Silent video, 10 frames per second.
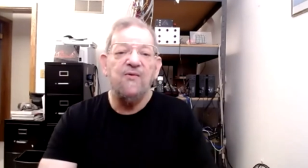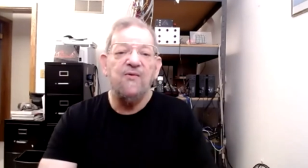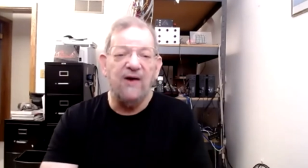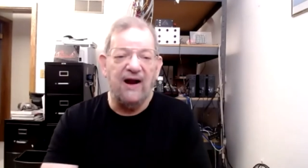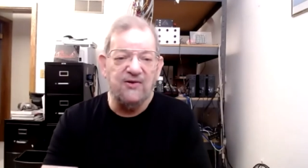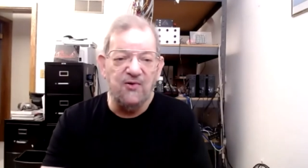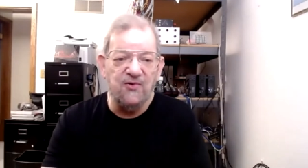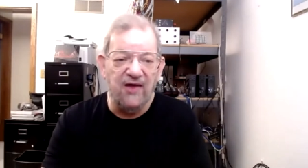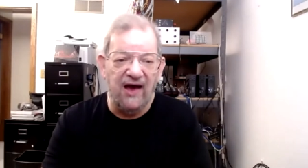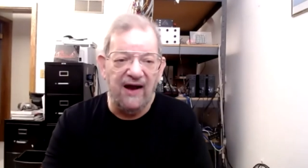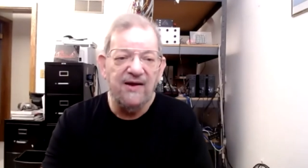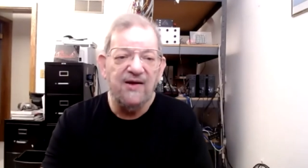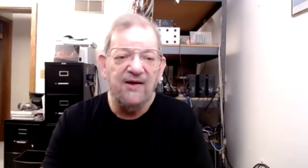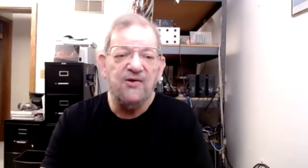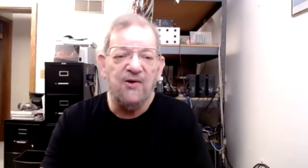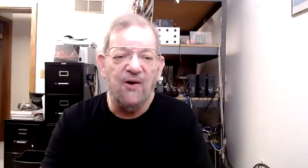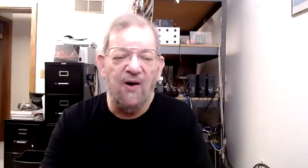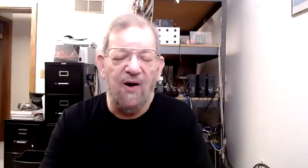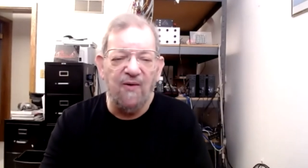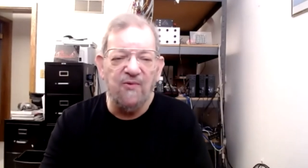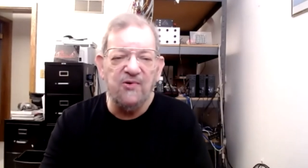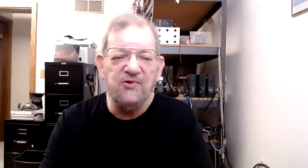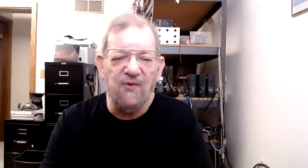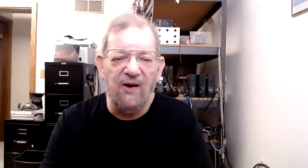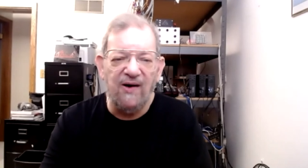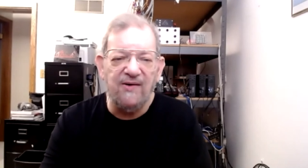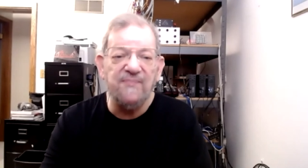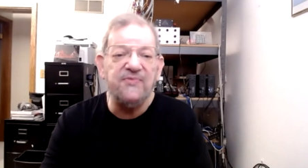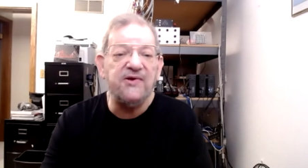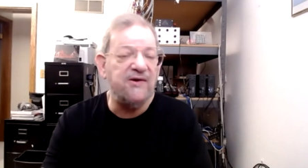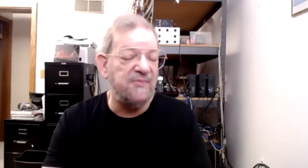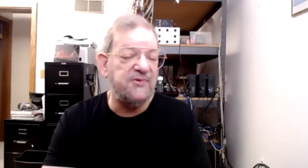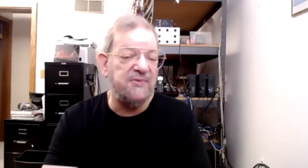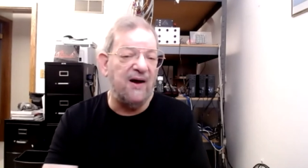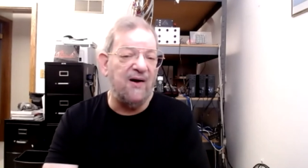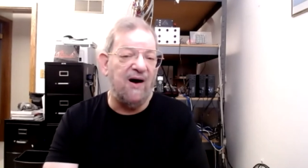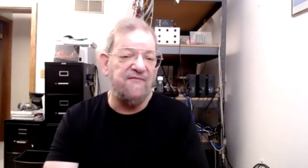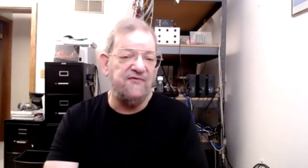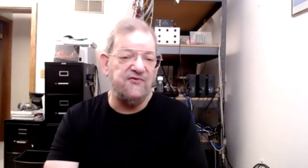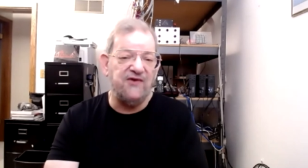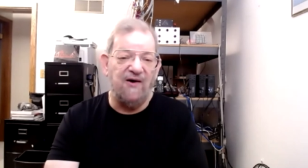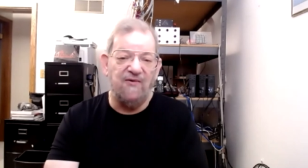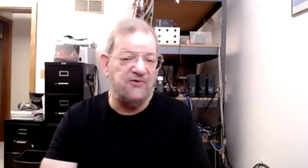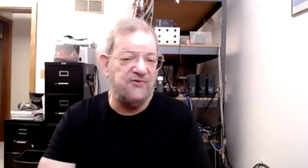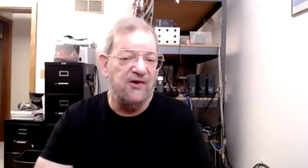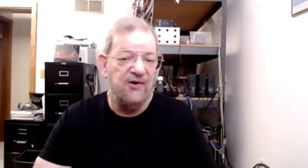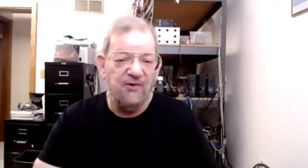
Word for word: when I do that, you're always welcome to come to my office hours.